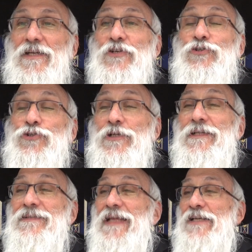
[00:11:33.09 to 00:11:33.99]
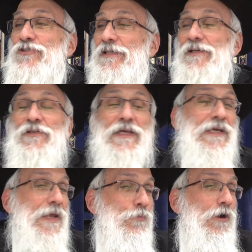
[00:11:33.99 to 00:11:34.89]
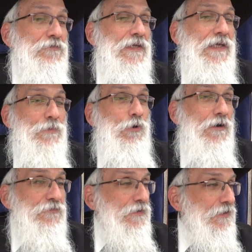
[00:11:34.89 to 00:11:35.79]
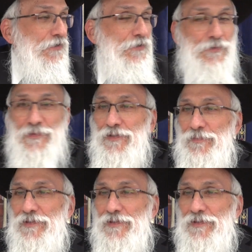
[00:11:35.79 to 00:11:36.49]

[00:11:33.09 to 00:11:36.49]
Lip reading: You shouldn't intentionally, they came off, you know what I mean?